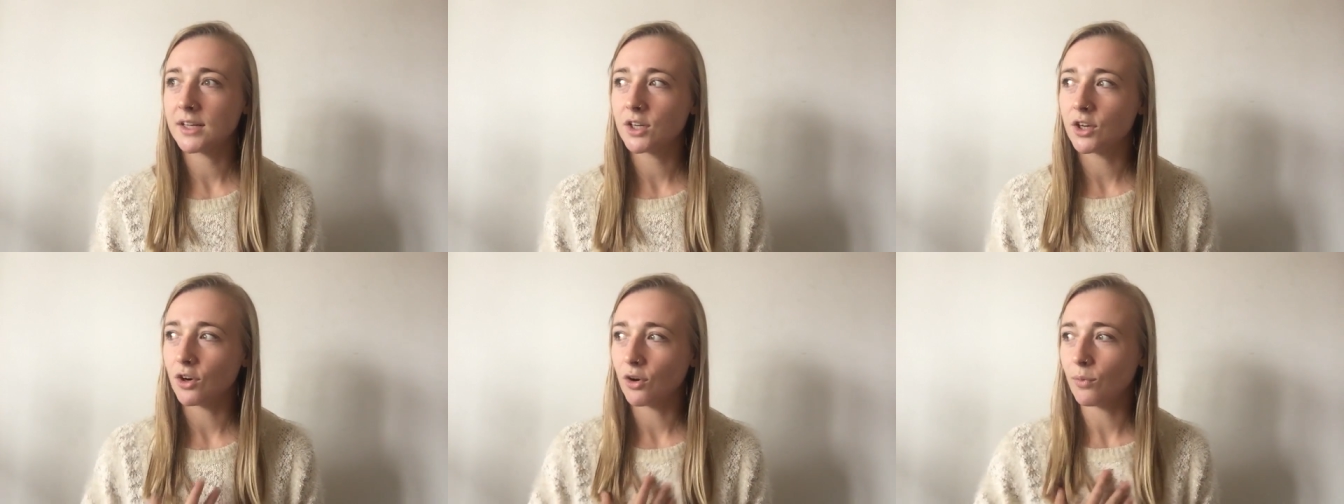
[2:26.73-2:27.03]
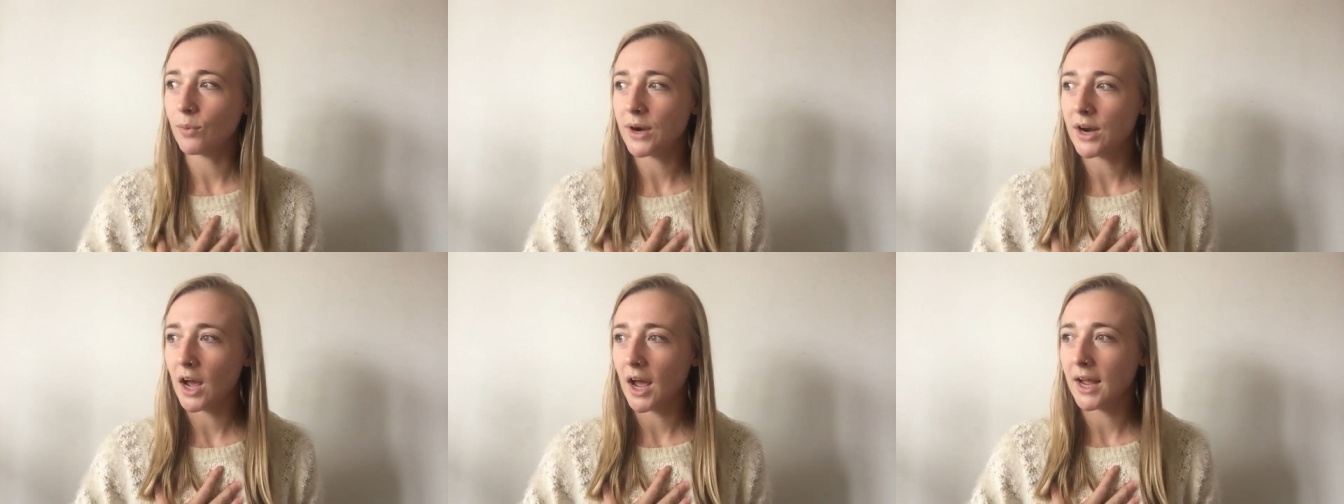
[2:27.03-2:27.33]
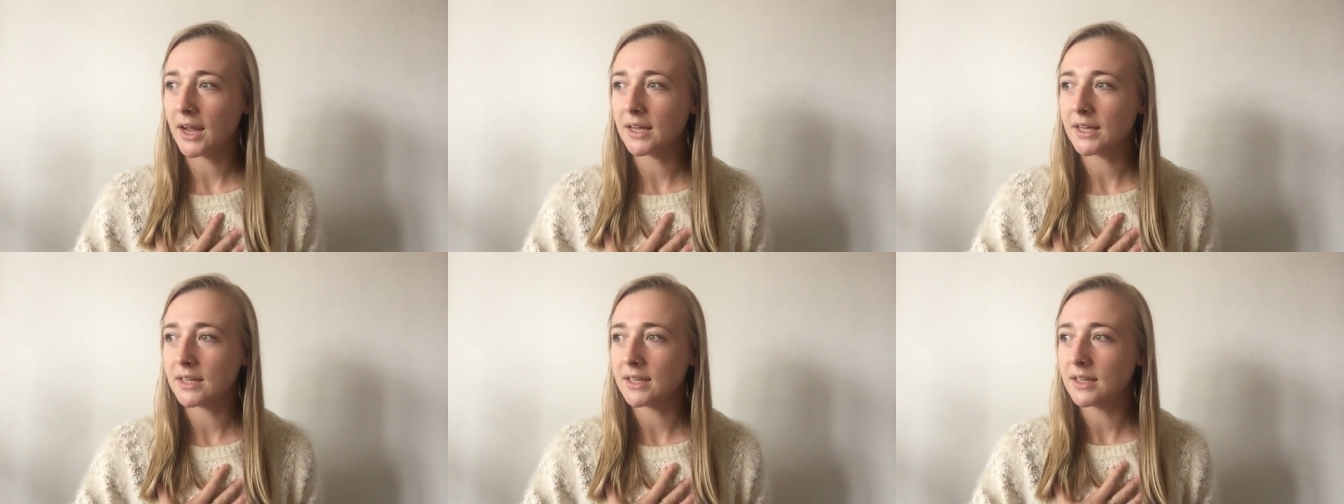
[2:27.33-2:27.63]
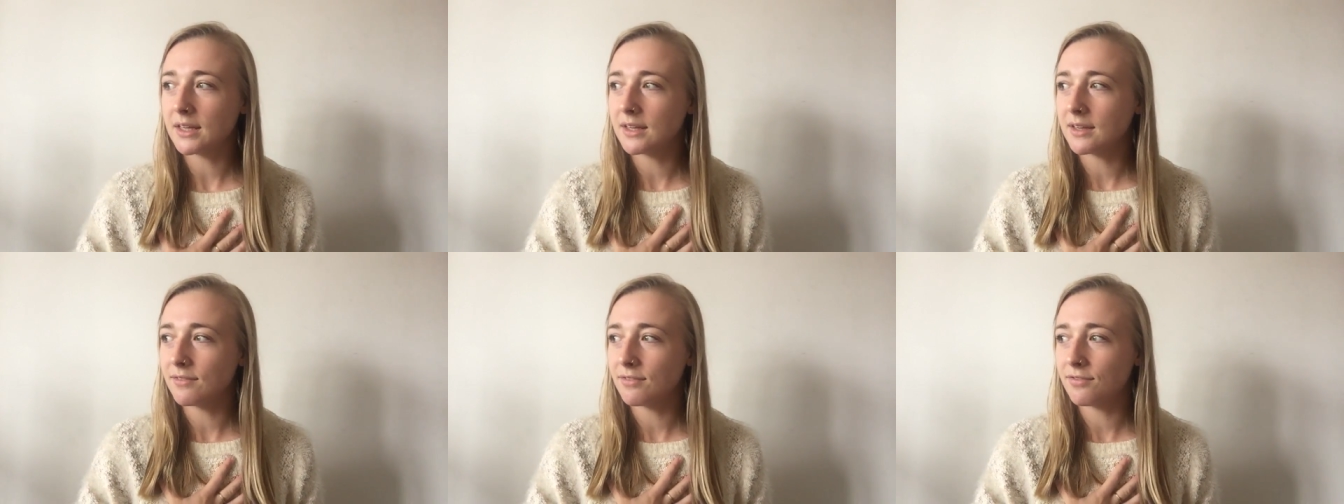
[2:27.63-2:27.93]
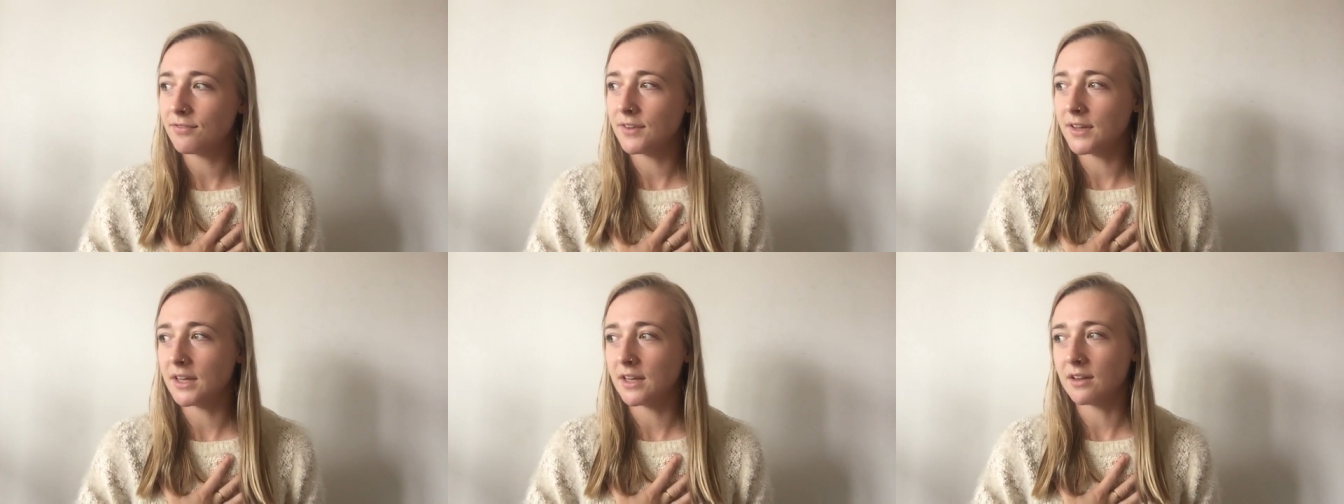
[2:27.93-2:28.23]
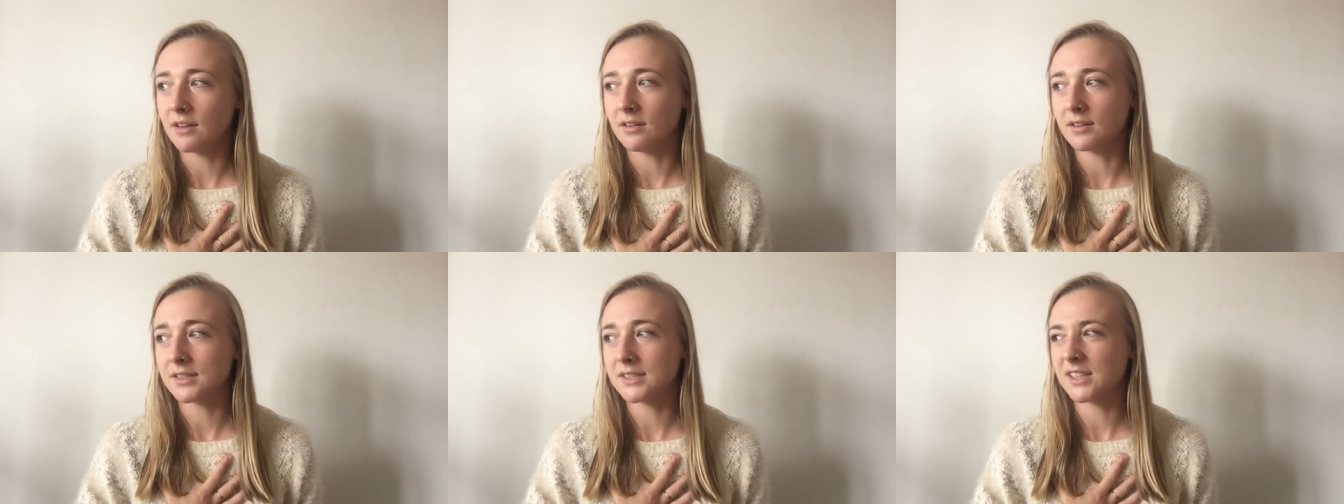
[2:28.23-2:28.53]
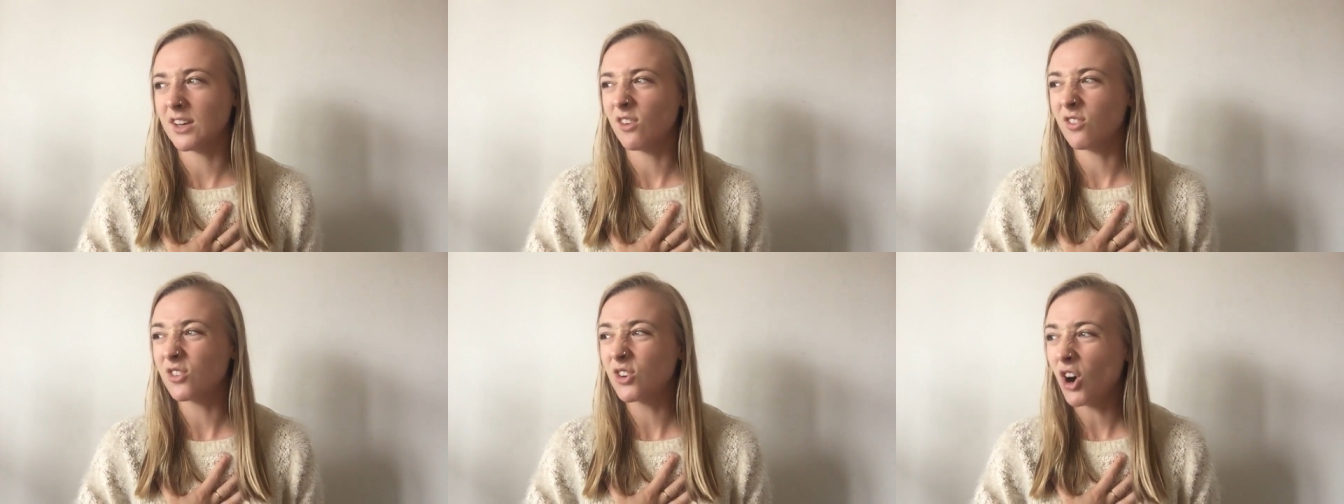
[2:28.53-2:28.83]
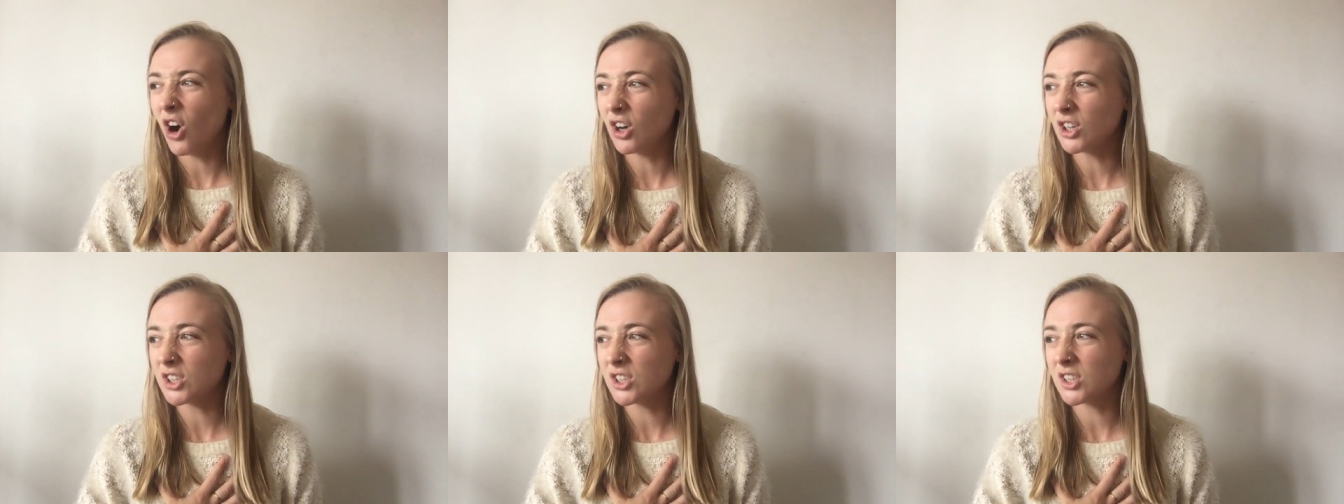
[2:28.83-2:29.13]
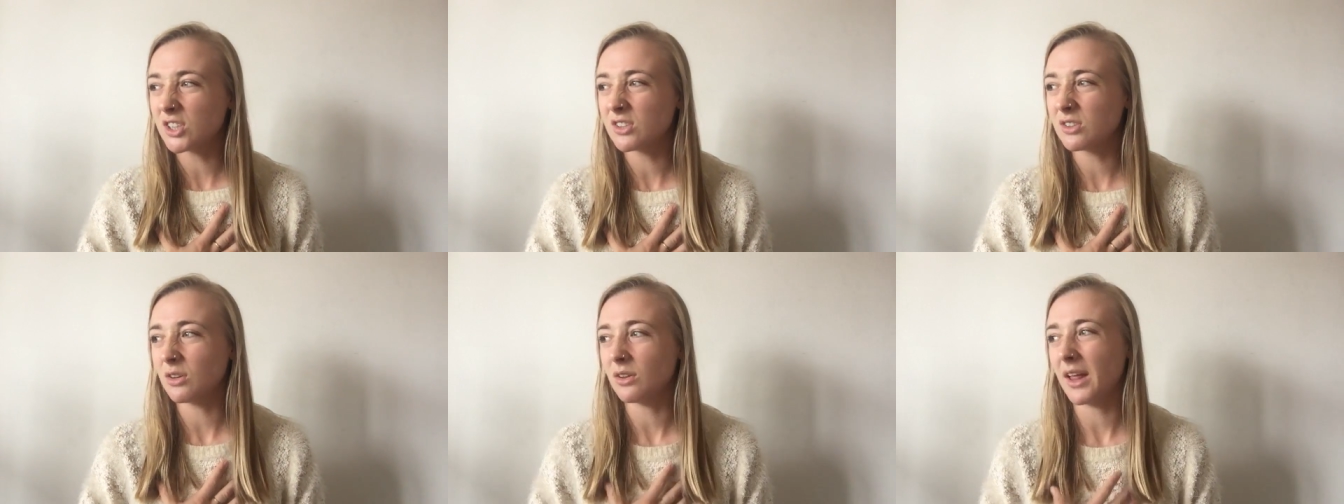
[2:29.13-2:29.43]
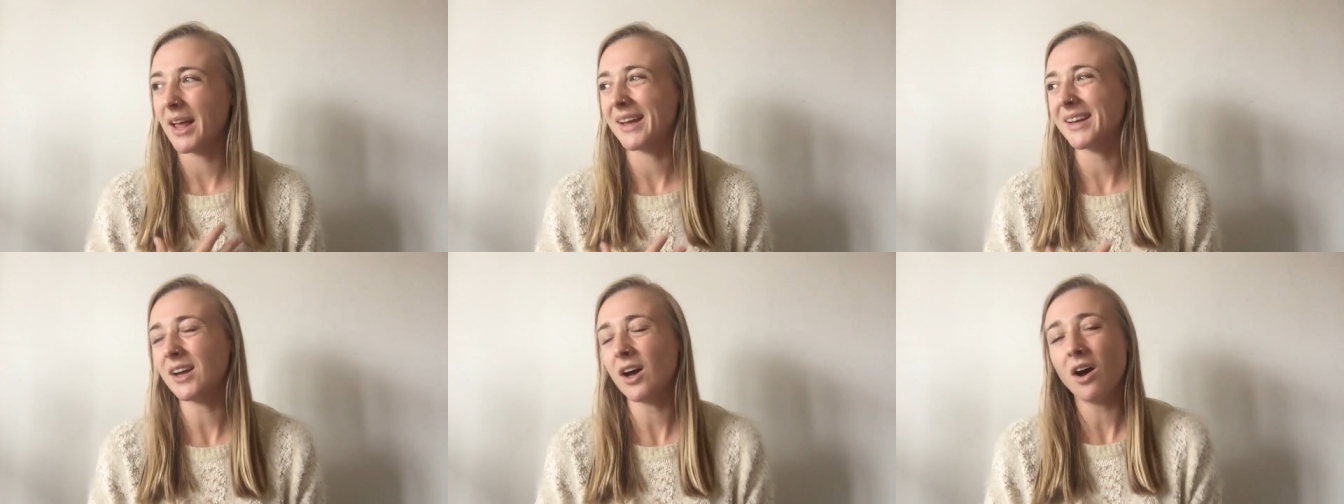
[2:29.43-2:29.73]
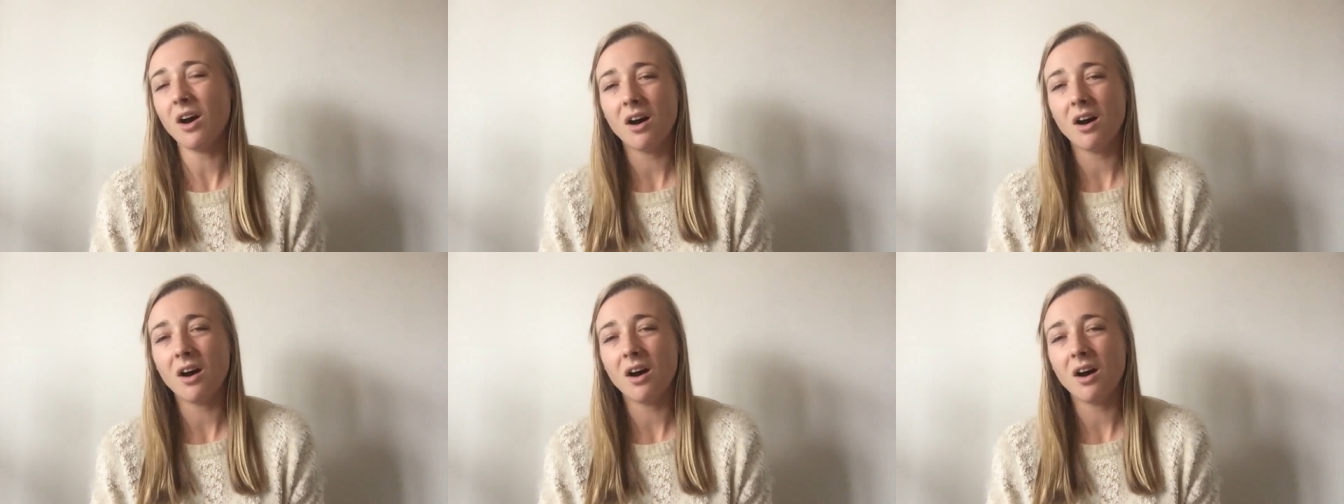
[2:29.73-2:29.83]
when I feel self-conscious or like,